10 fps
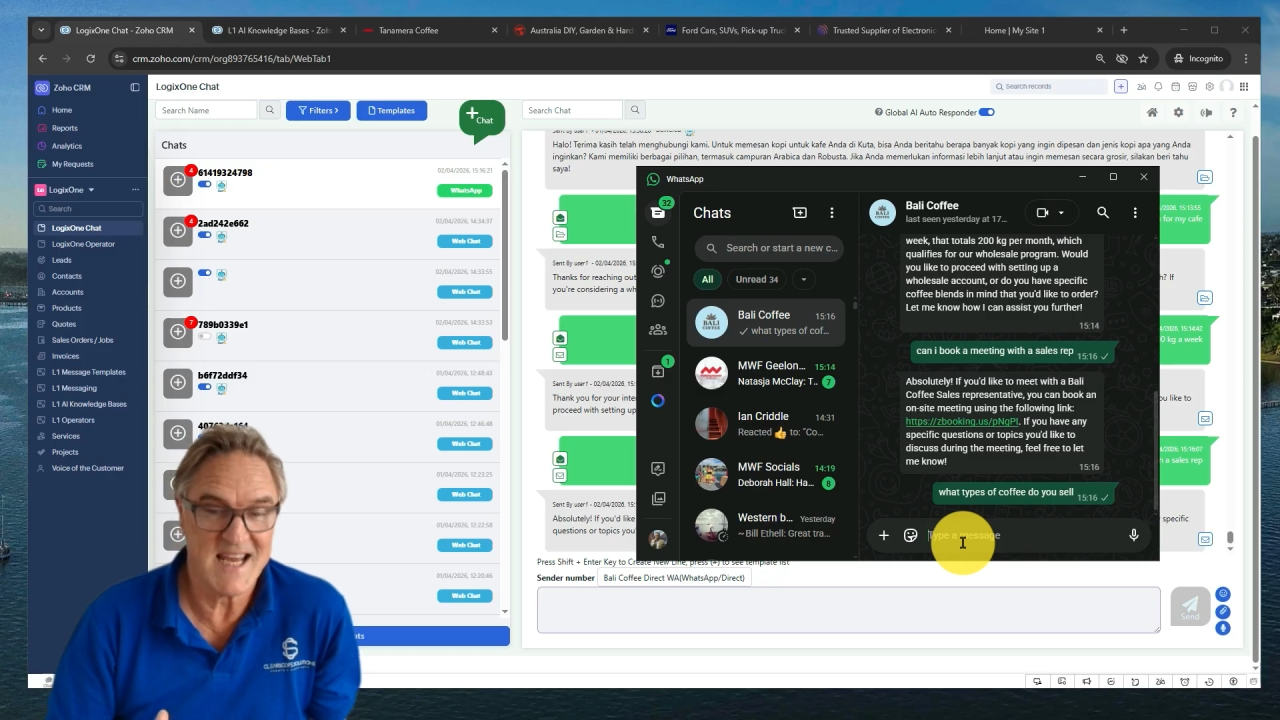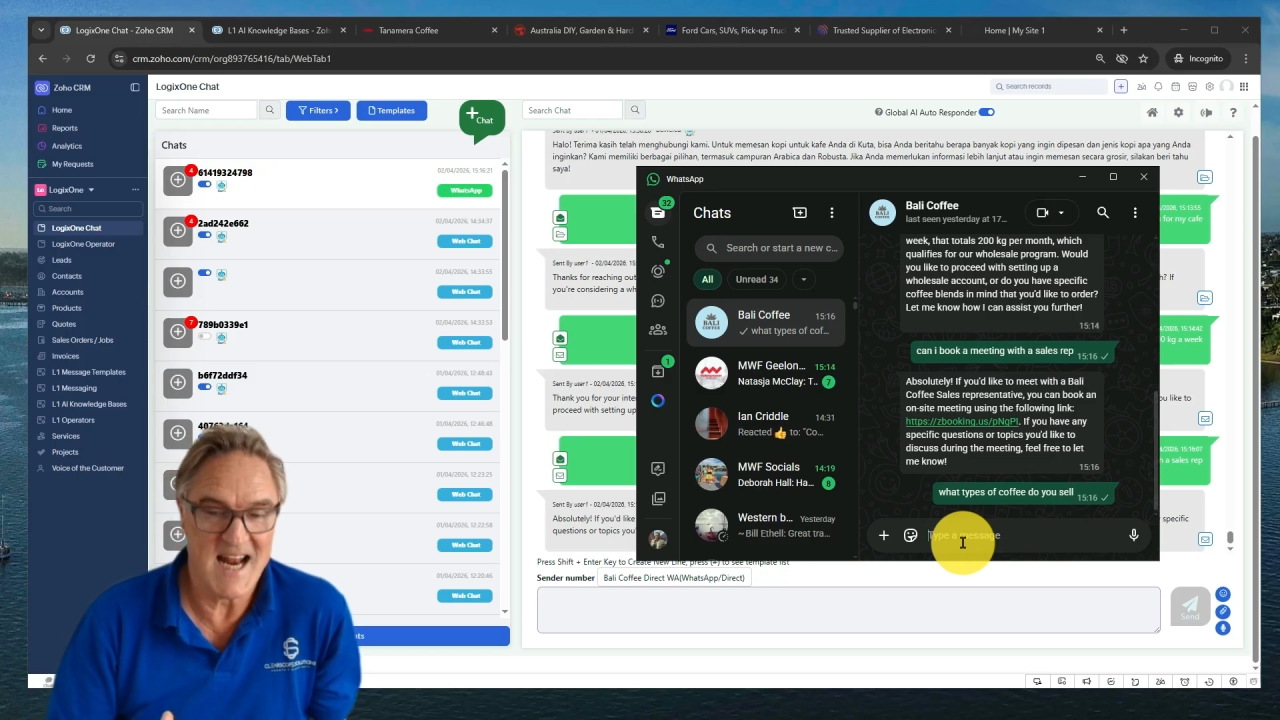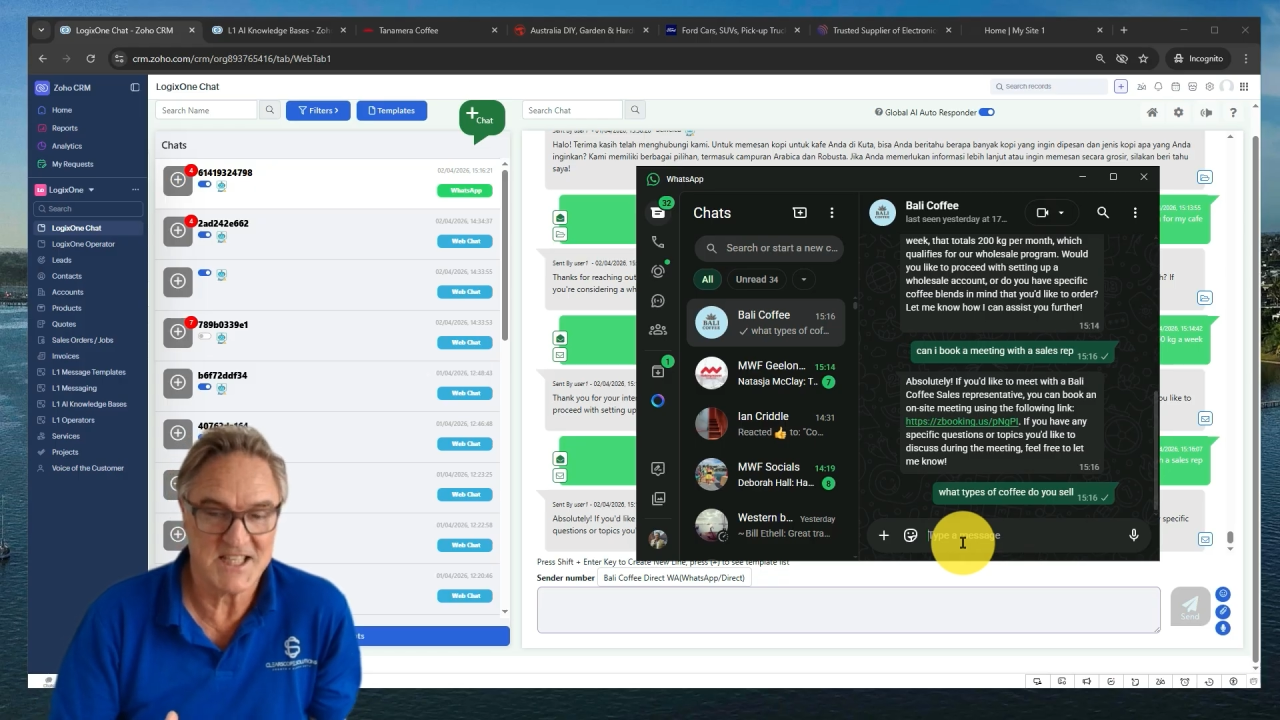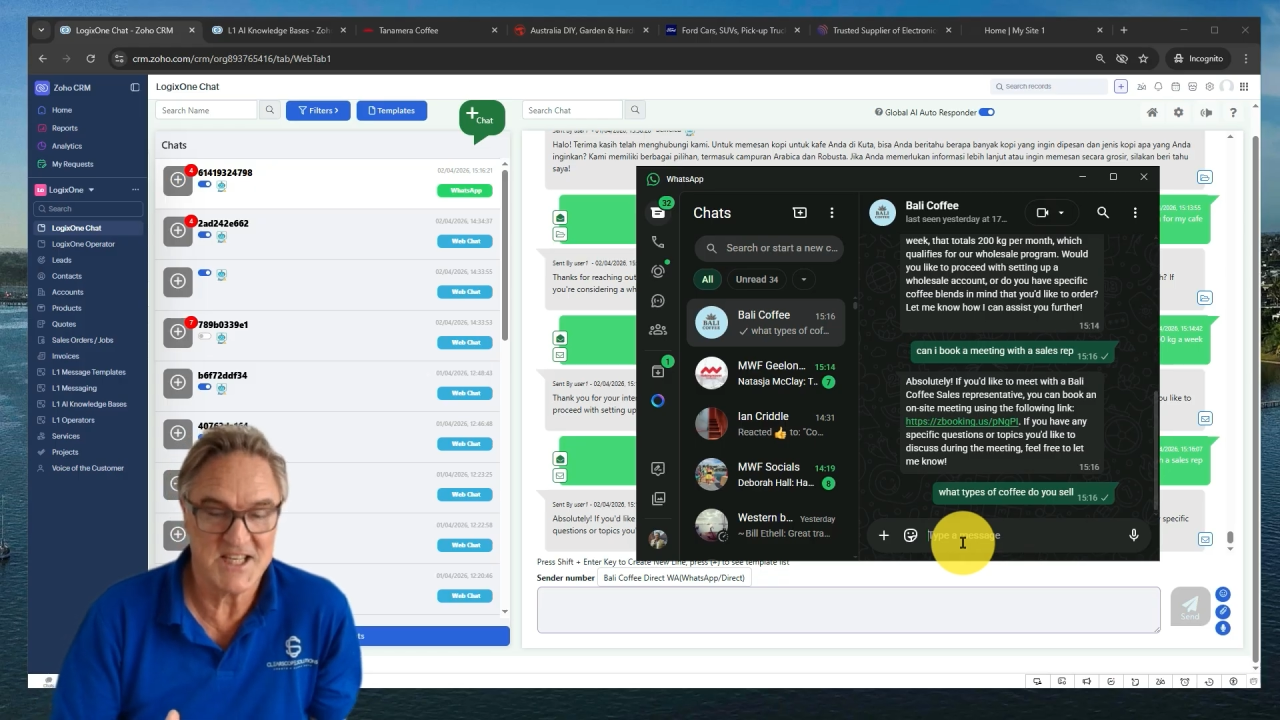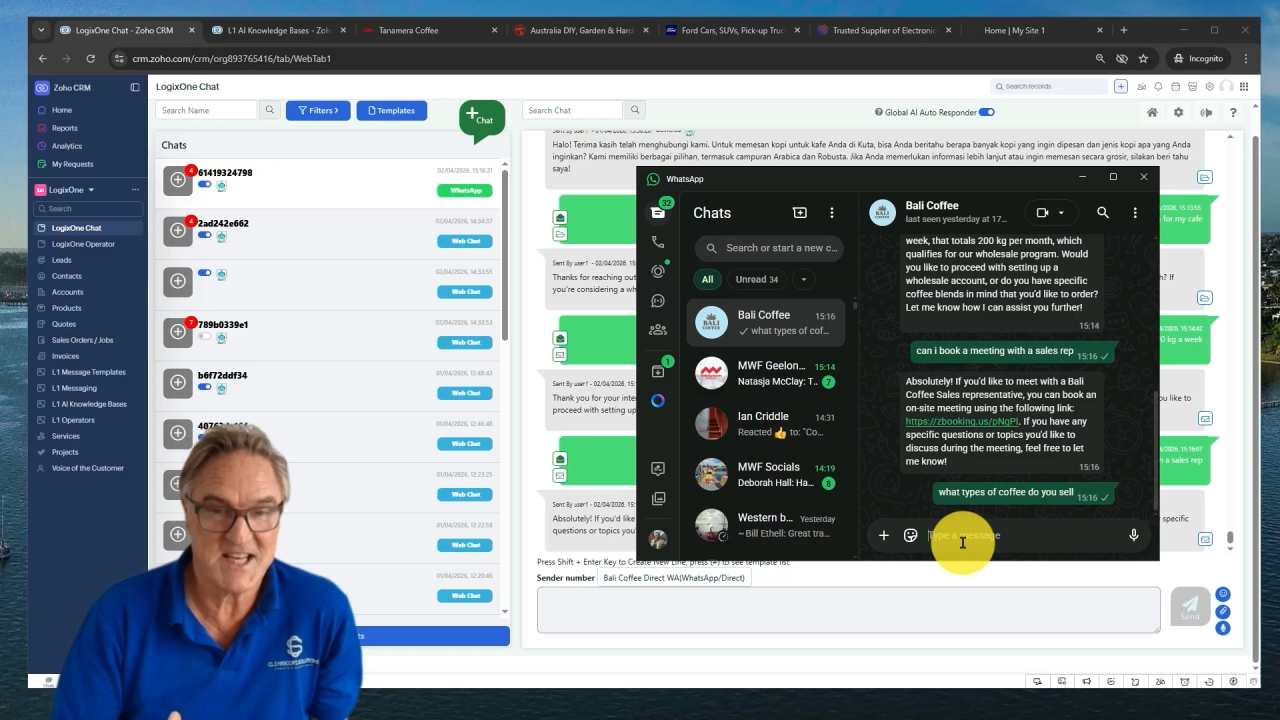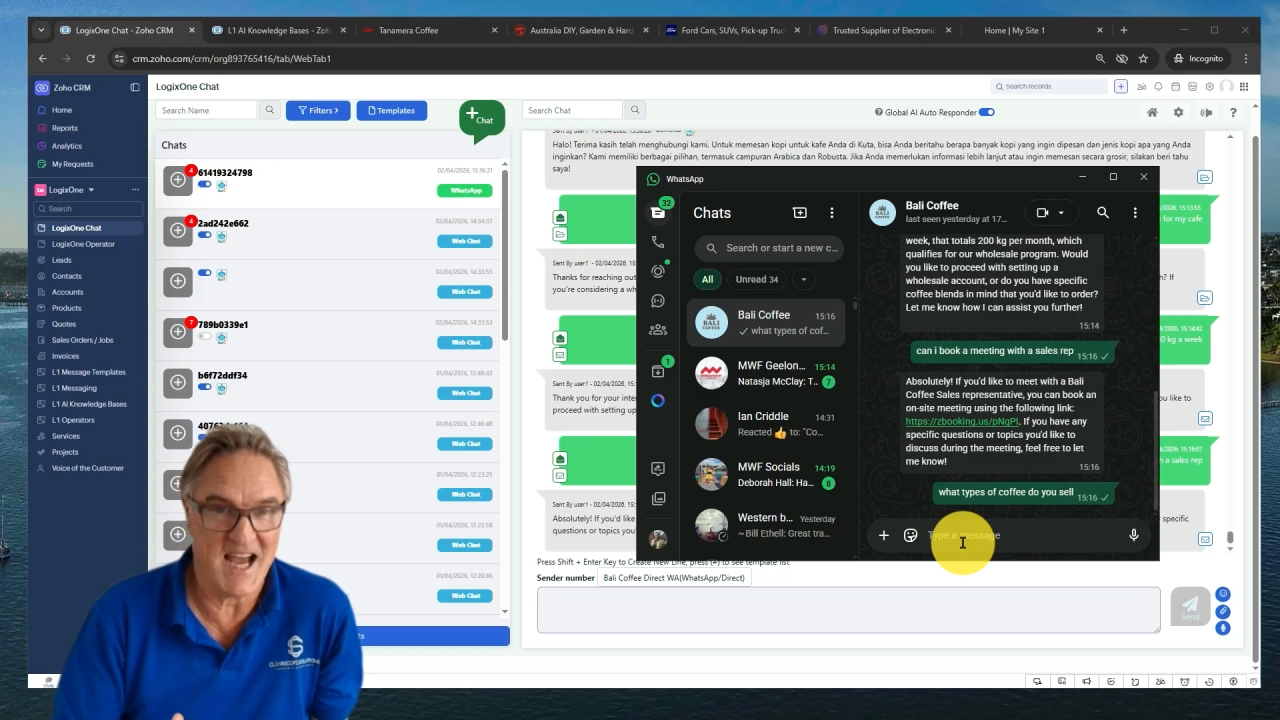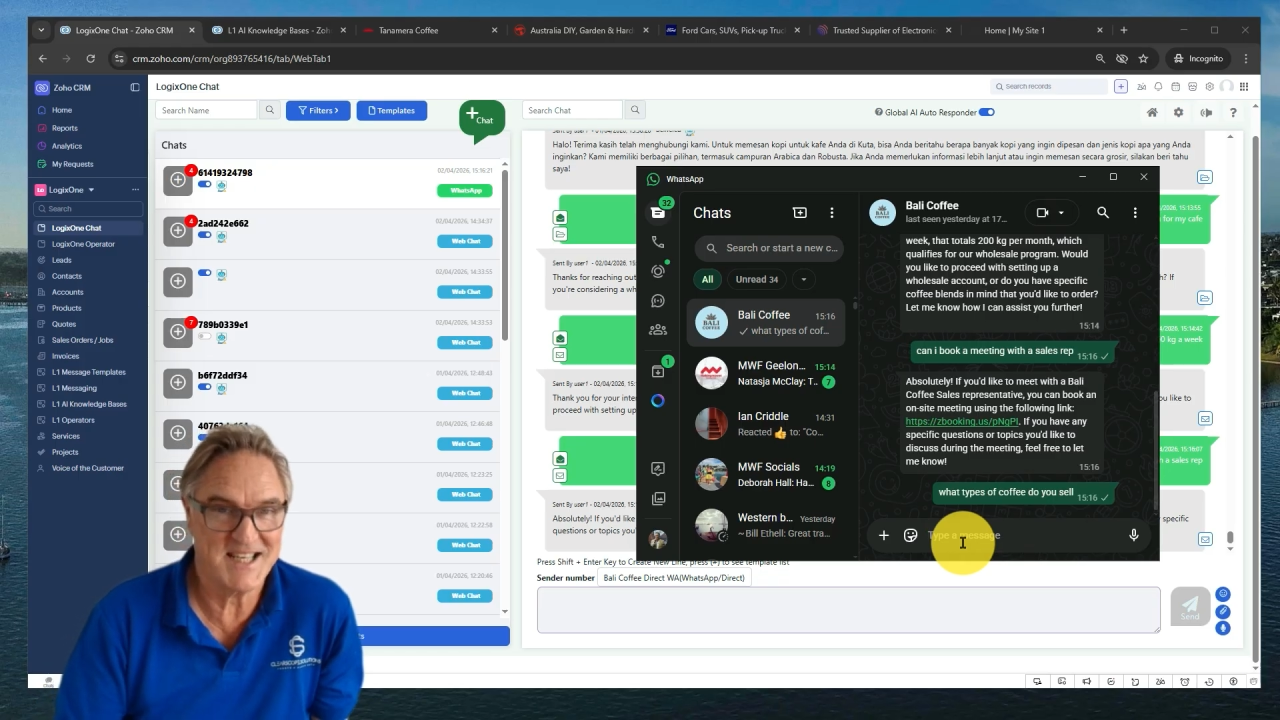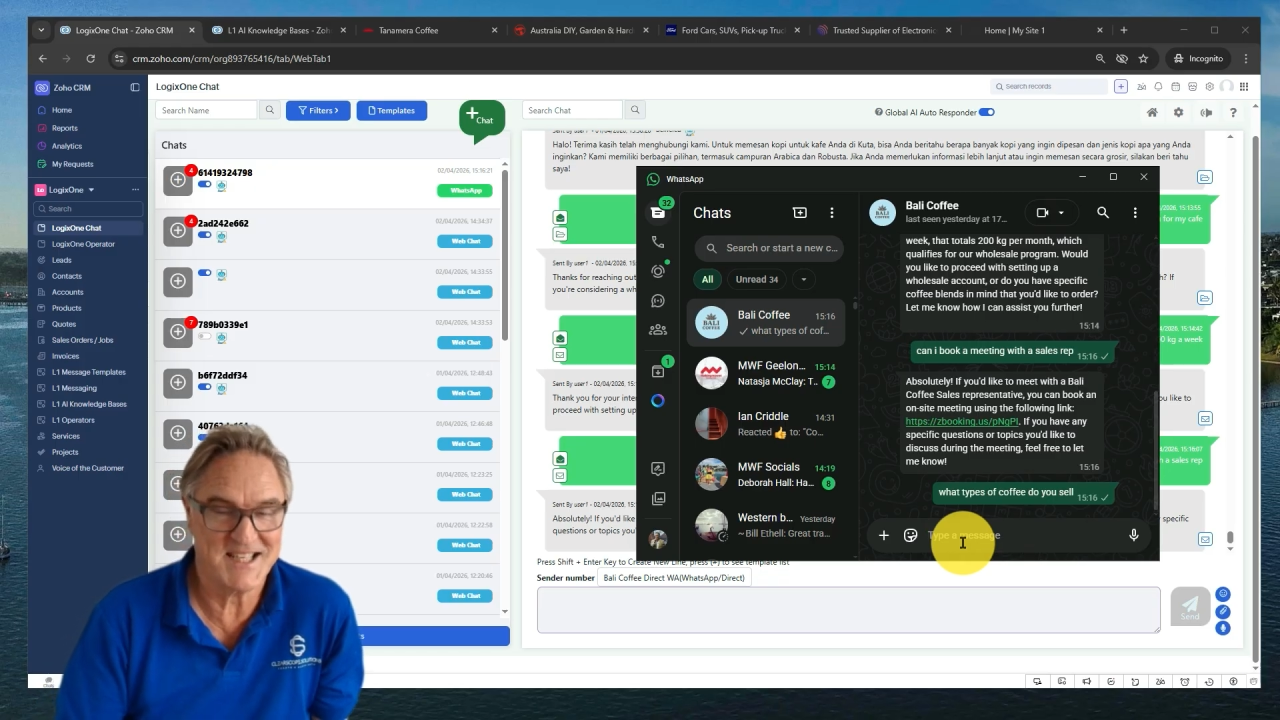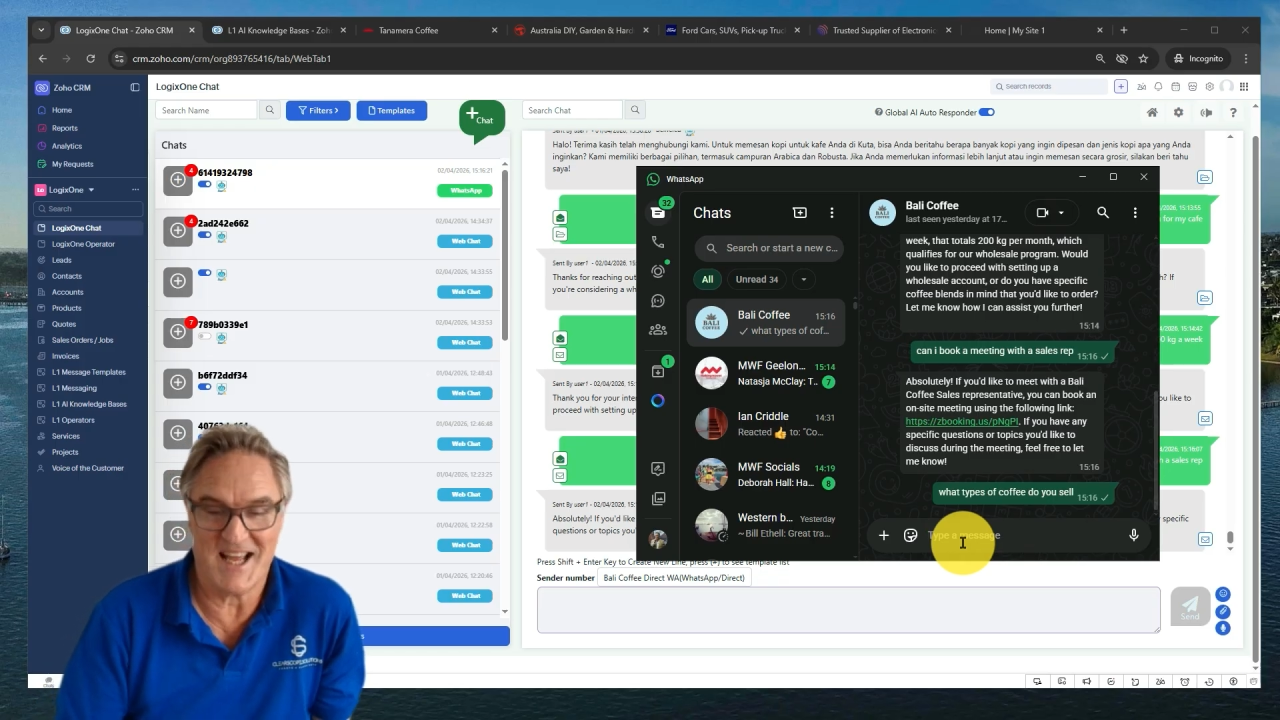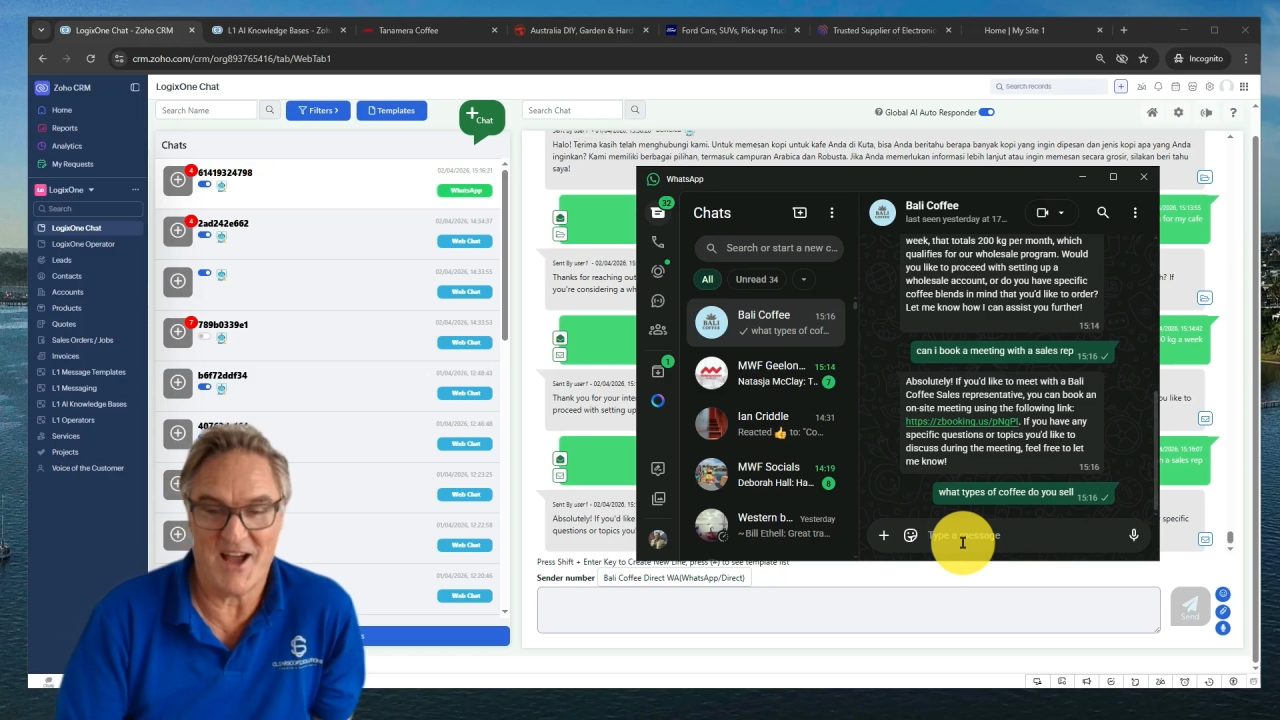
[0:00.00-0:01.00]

it actually takes